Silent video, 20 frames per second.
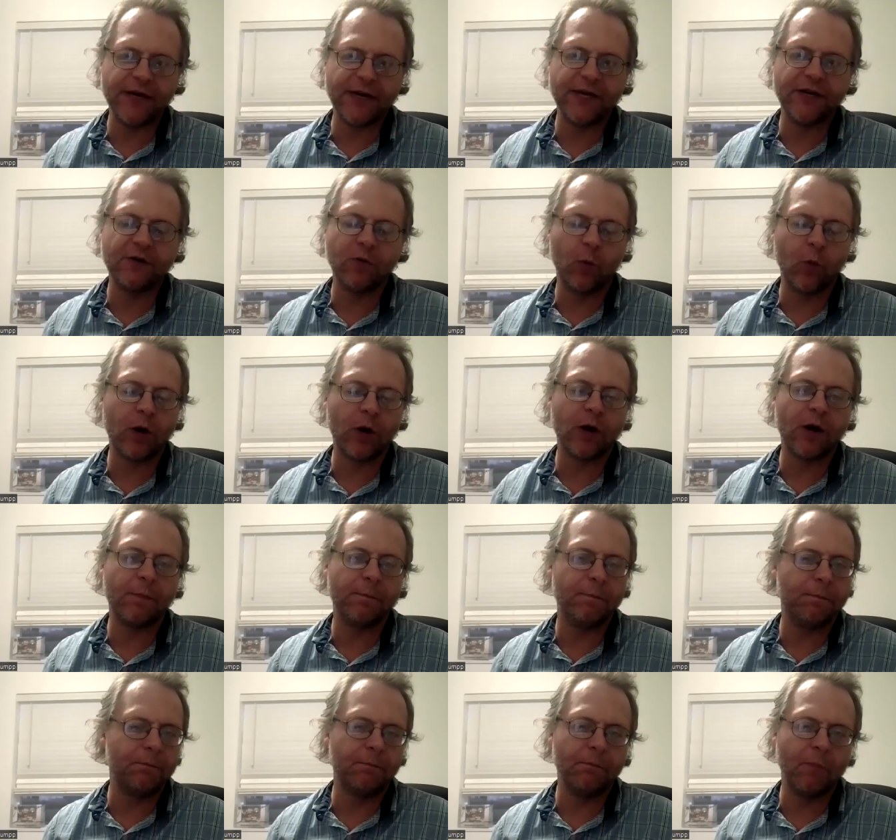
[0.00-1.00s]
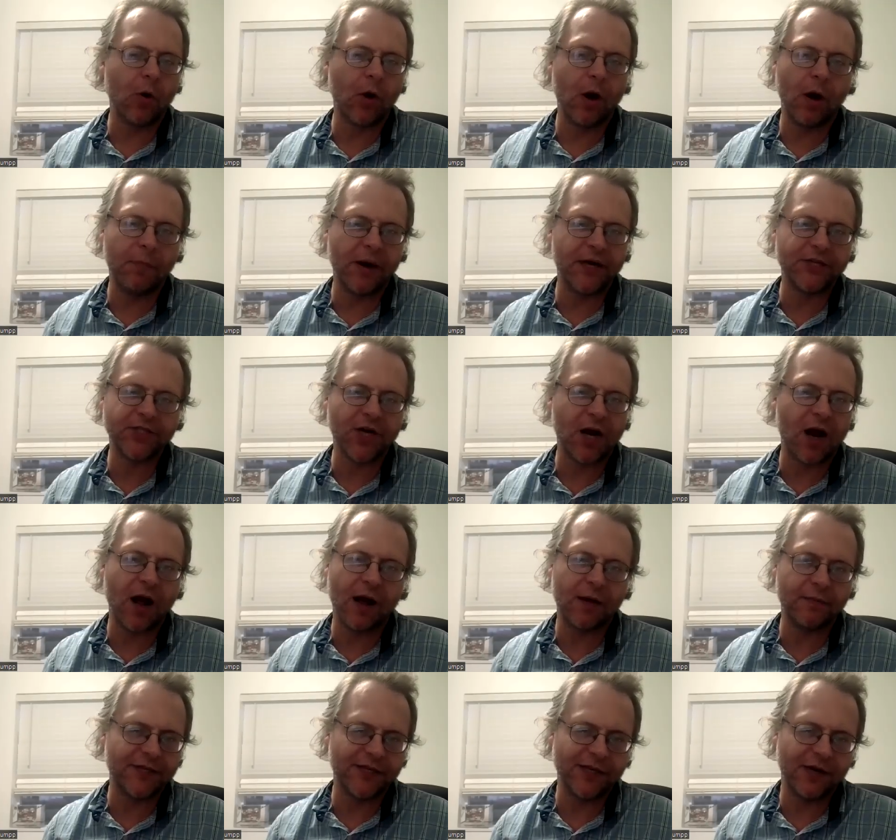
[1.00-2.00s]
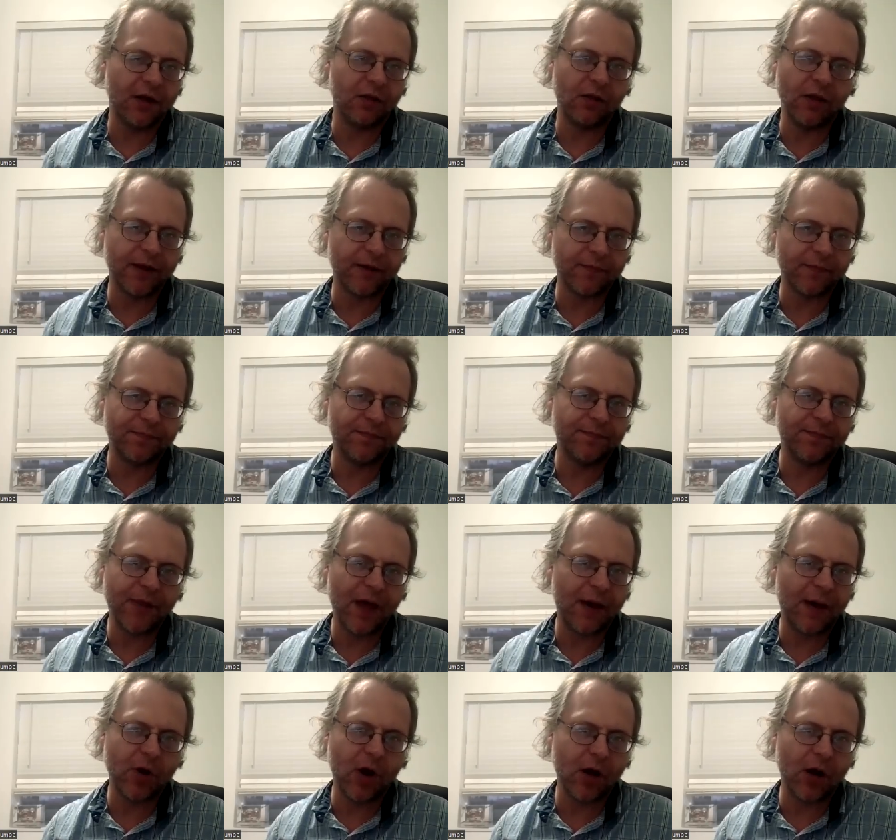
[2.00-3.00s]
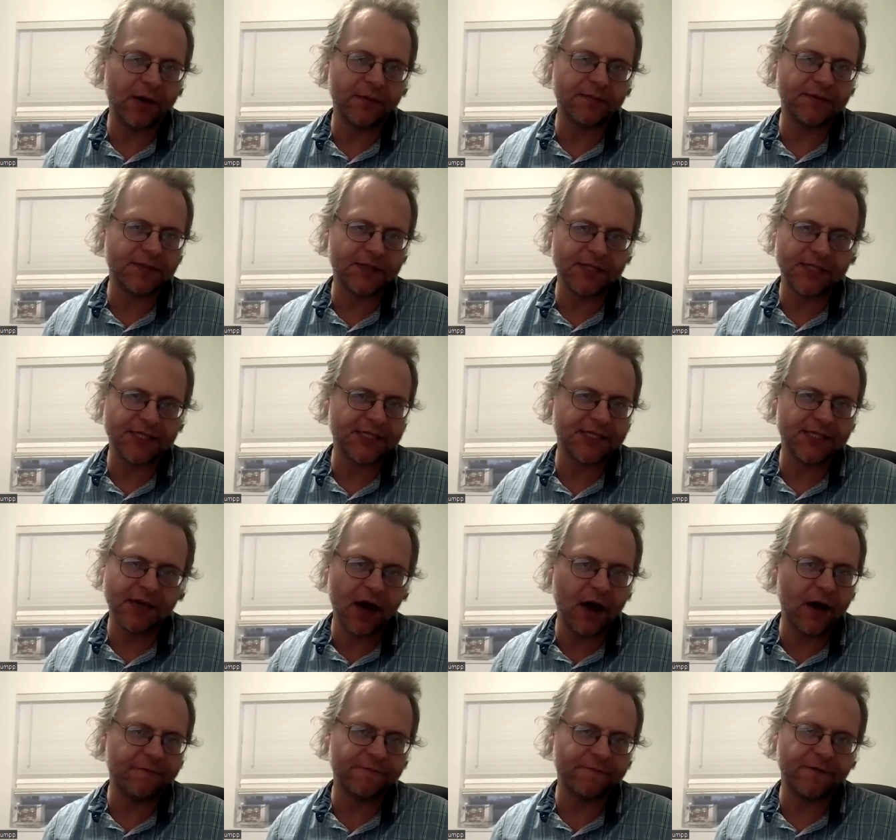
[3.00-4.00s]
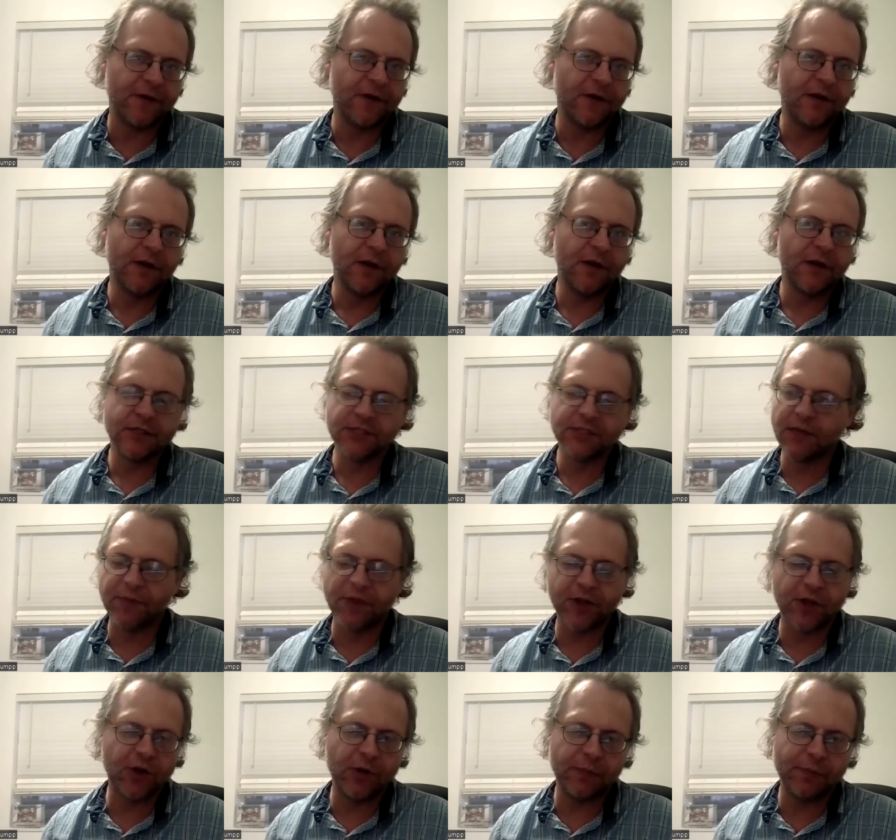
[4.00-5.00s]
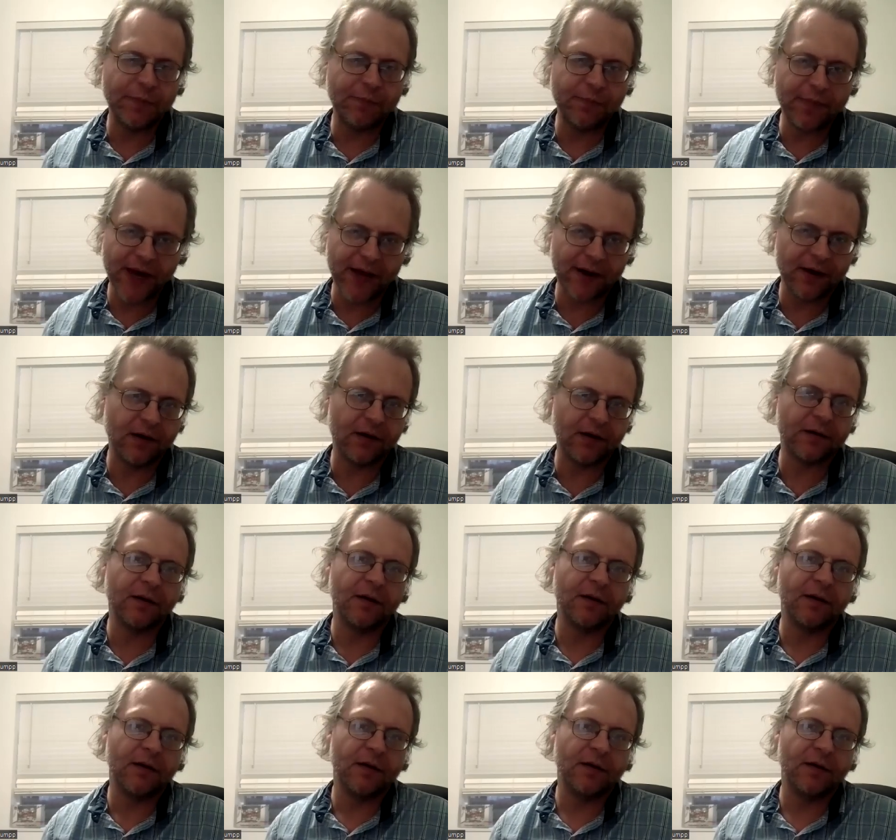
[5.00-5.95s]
I need to work up more on my chop, like I'm not up to snuff, something could be better,